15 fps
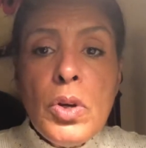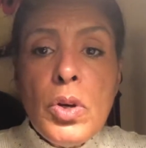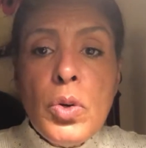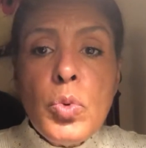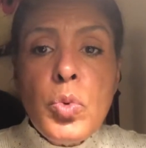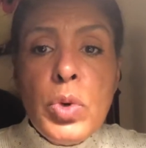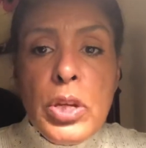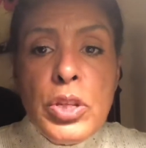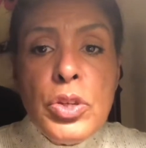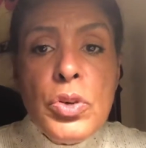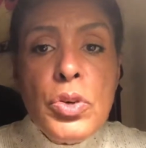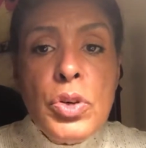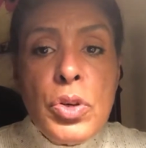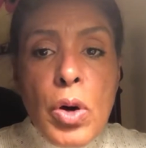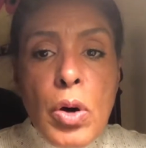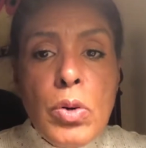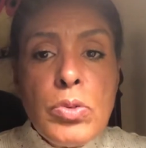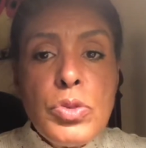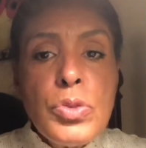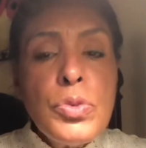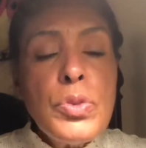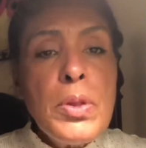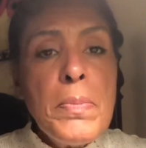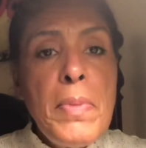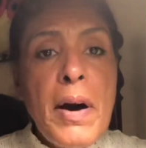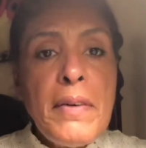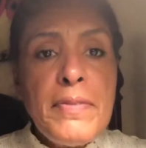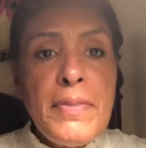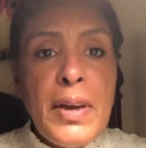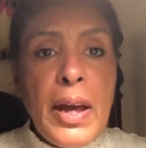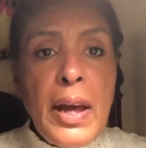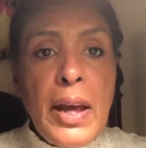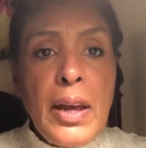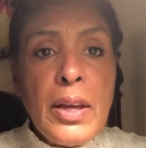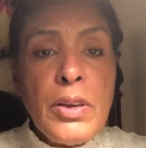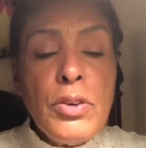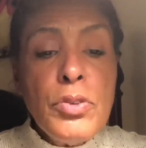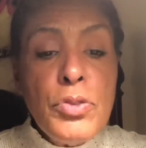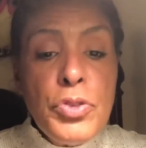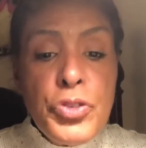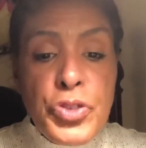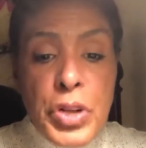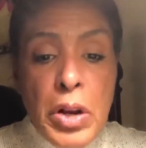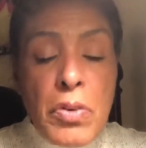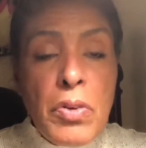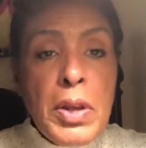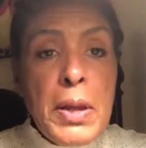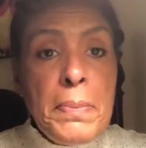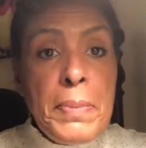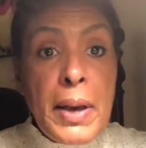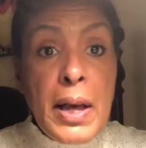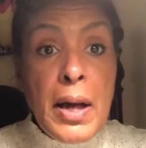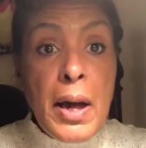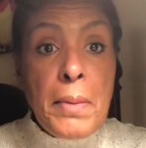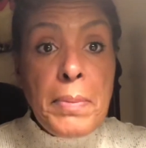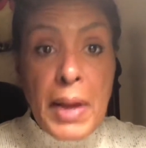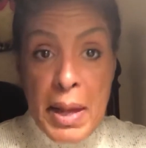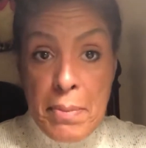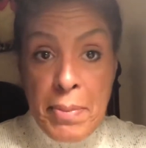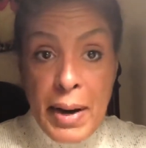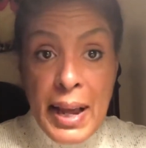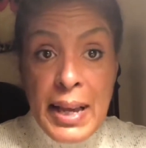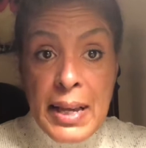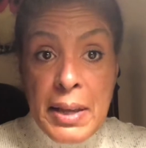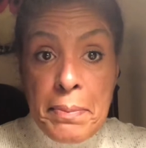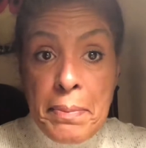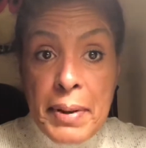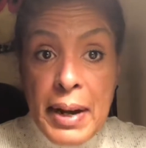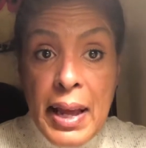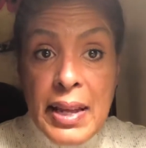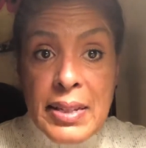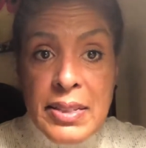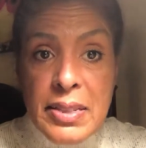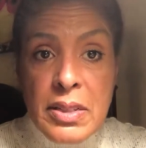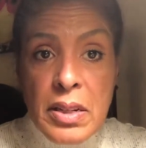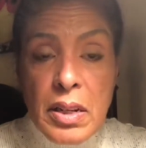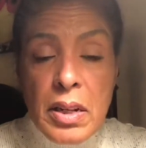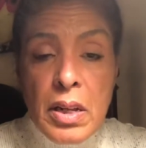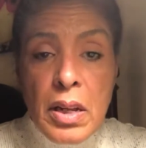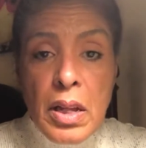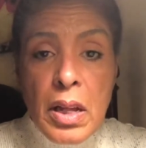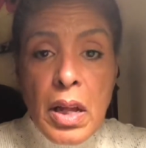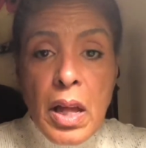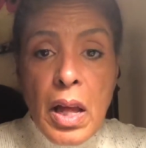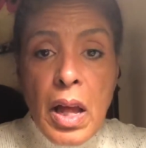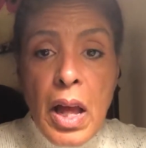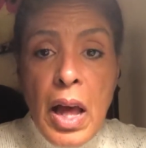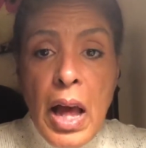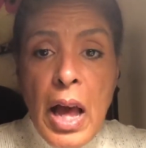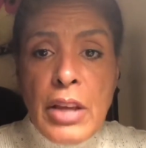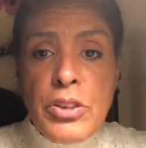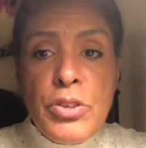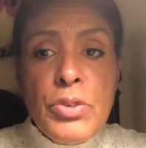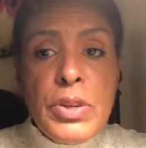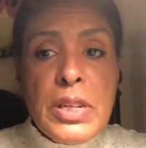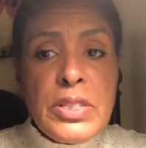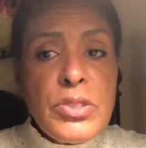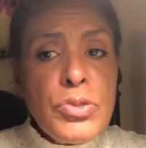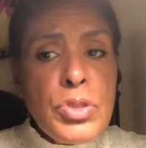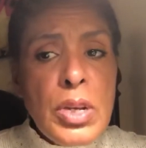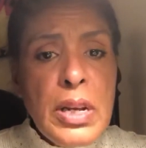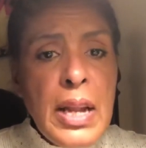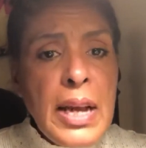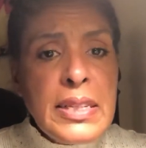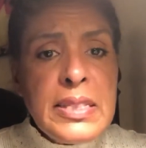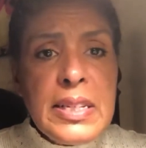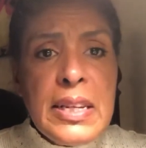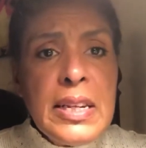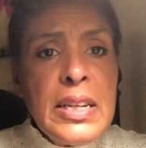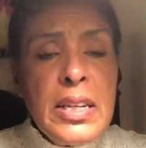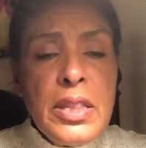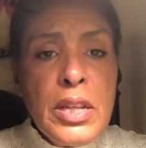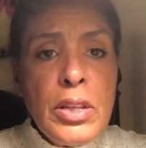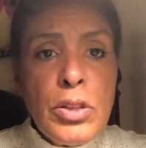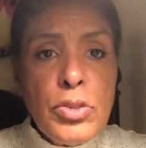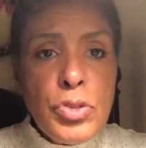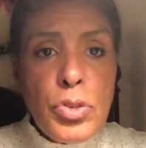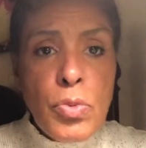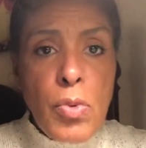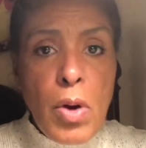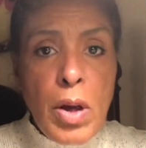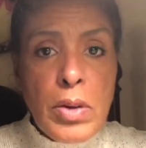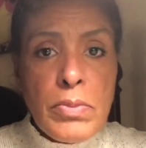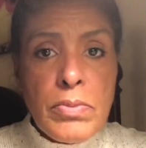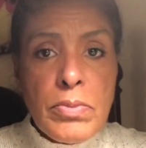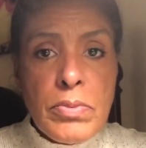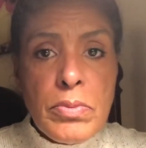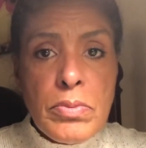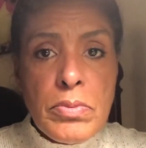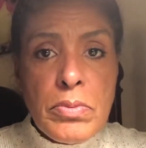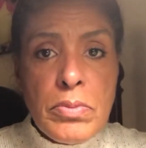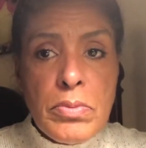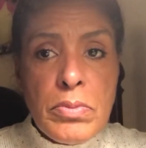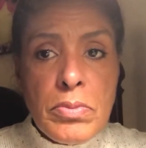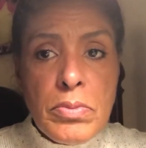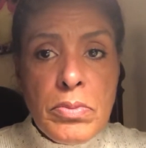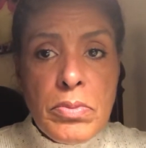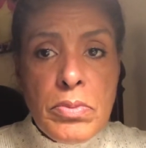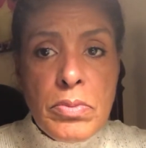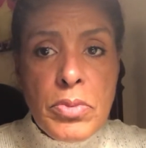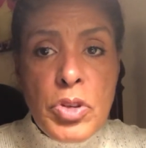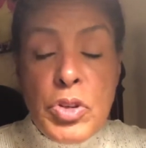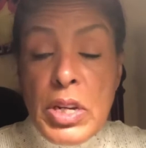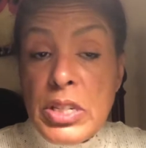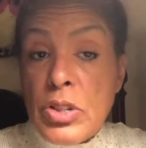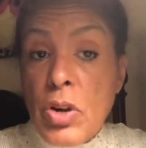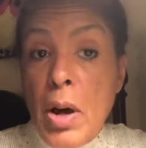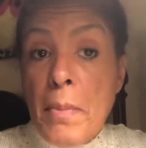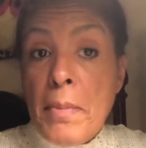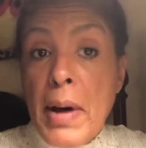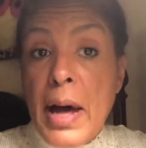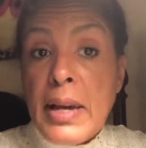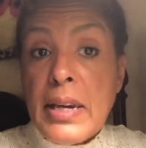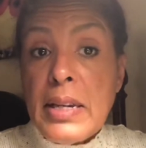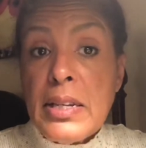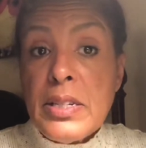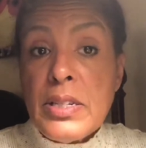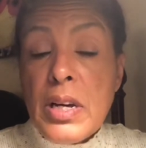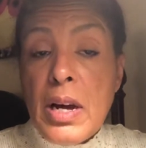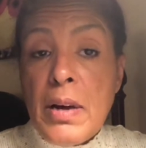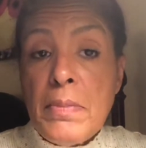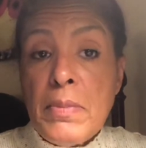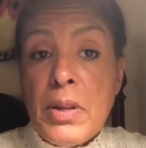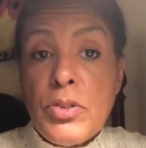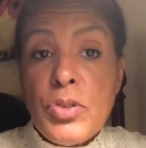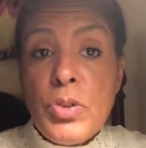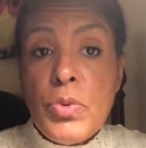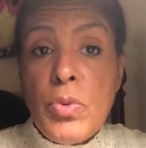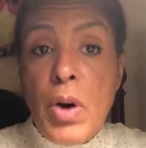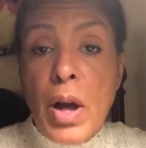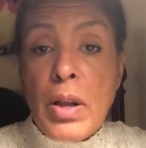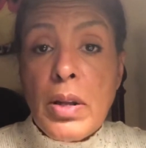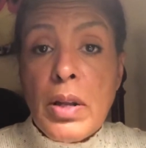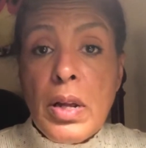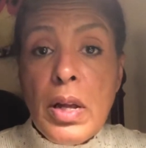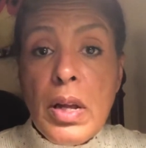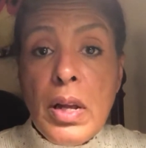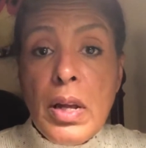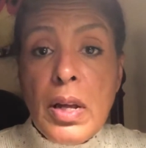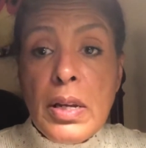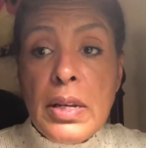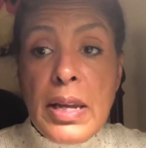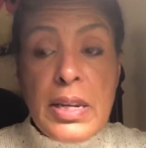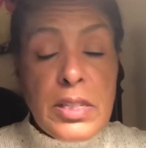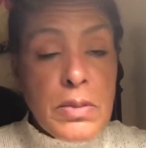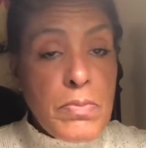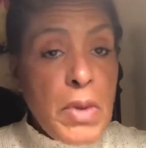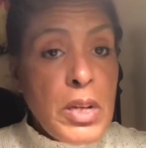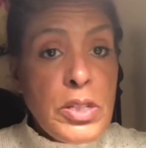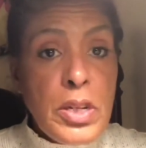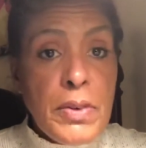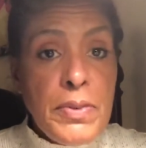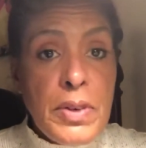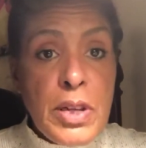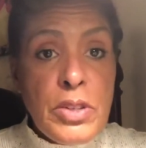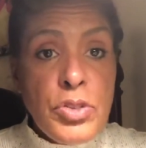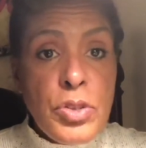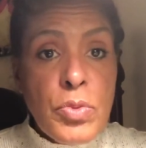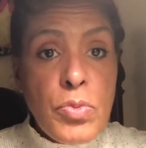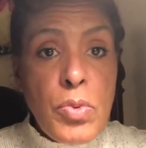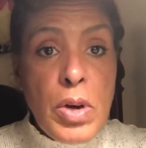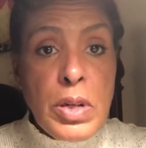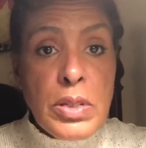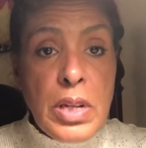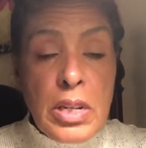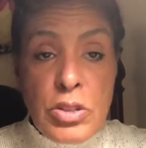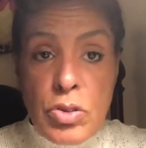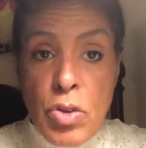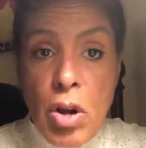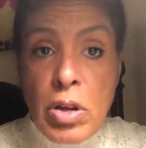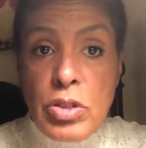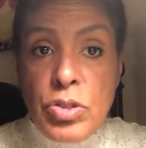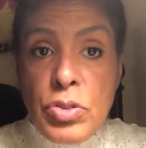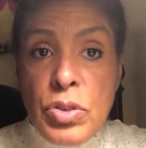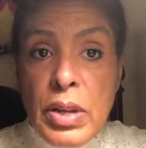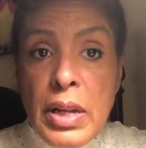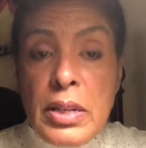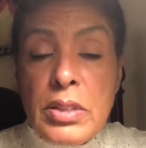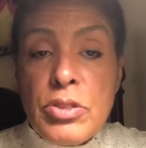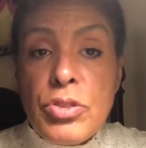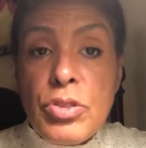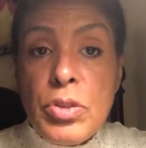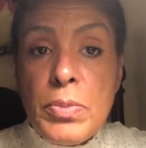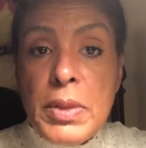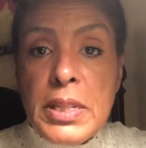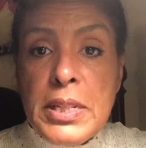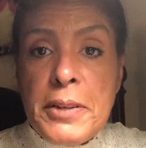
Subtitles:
When you go to the buffet, you generally pick up a blank plate and you get to select anything that you want. You get to come back anytime that you want. Get as much of it as you want, as long as you can consume it.